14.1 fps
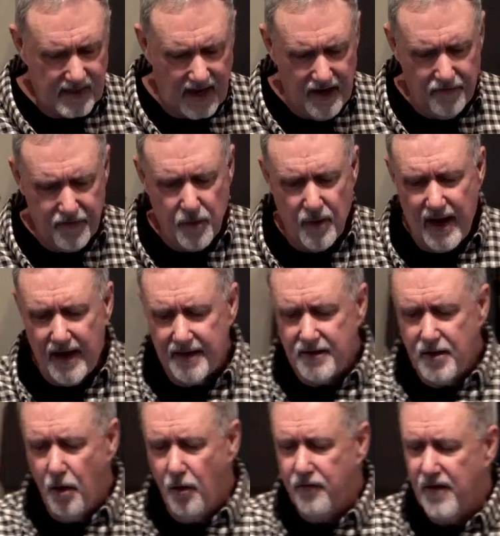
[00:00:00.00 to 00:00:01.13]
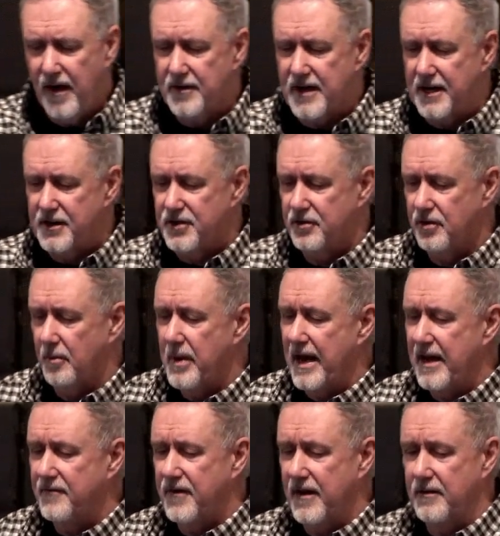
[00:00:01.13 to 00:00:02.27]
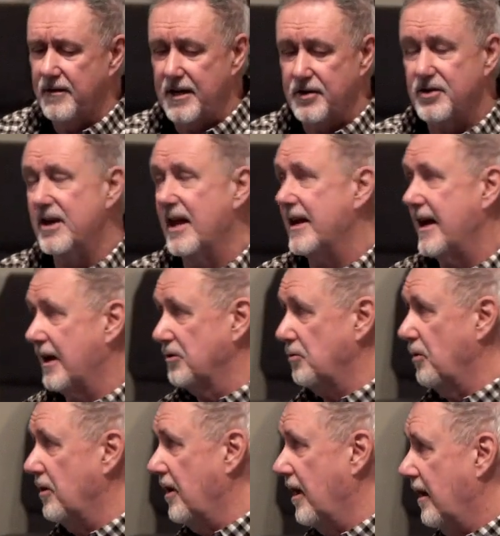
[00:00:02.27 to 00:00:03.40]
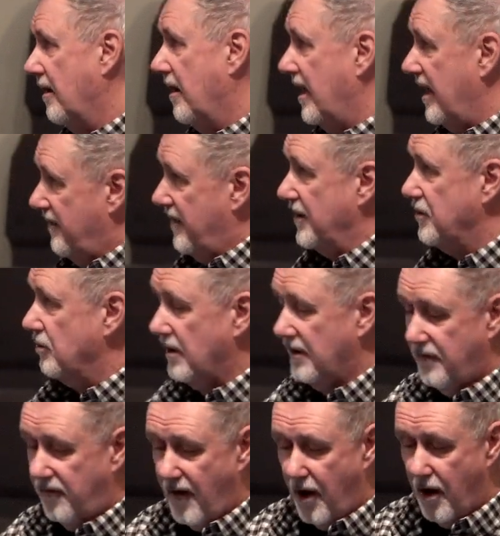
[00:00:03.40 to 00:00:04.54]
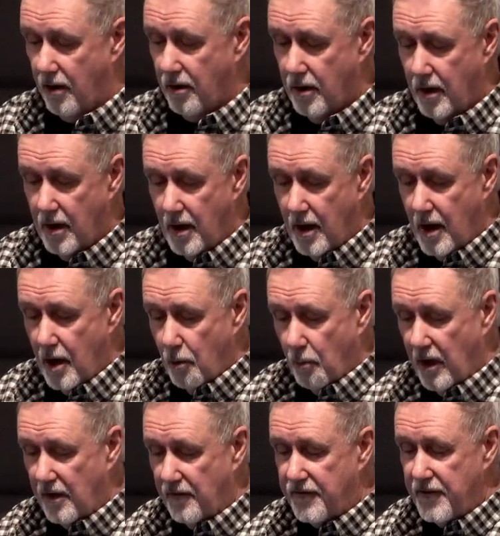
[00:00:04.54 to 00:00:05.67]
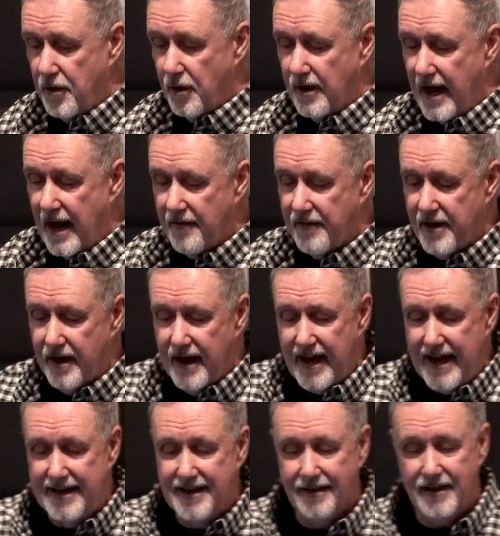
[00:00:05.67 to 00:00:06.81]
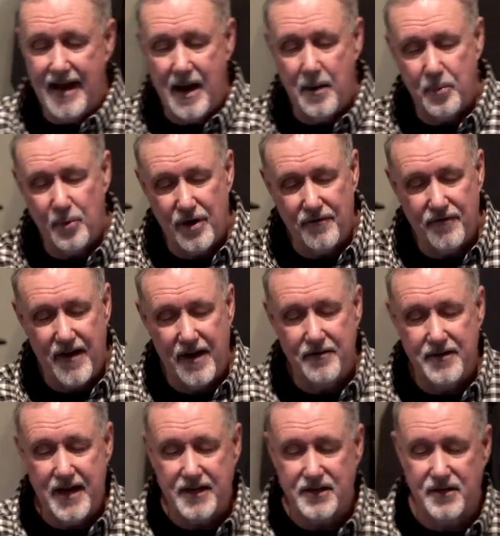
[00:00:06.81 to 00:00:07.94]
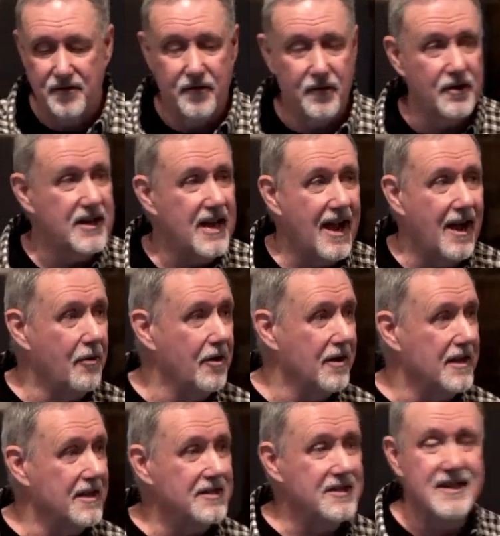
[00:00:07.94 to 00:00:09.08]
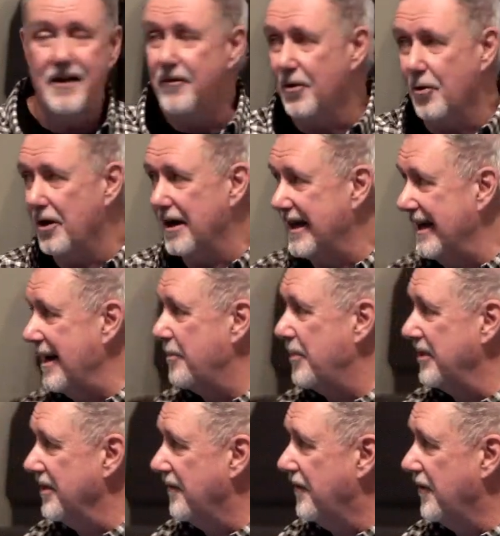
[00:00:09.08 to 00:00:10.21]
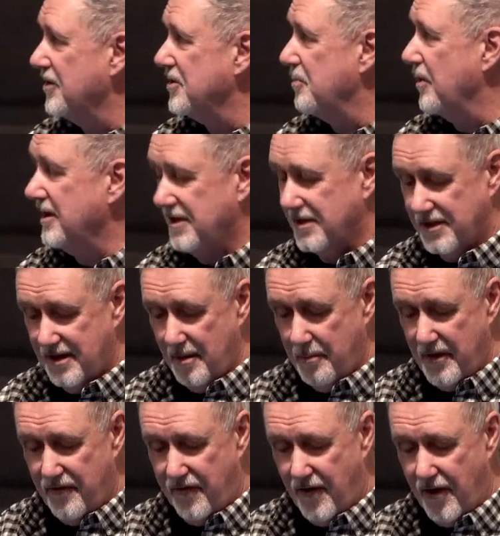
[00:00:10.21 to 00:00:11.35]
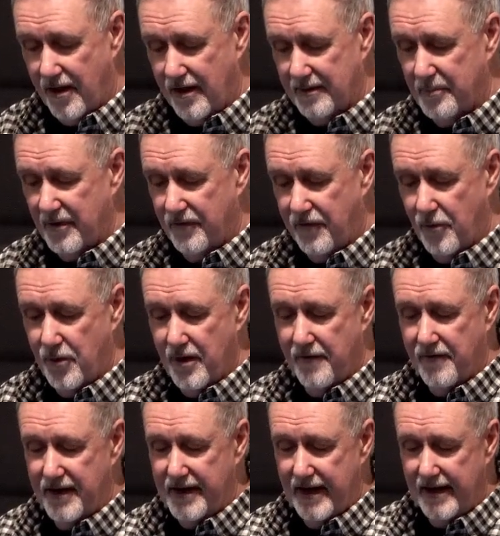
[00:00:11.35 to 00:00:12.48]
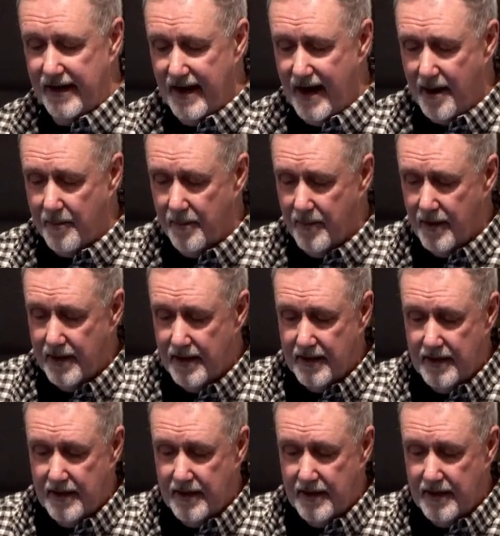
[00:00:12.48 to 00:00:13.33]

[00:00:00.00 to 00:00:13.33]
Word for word: if you had no foundation or a bad foundation, that house would eventually fall. Well, if you don't have a, an elaborate foundation for a tower, it's never going to get up in the first place. It's going to be falling before you ever get it up.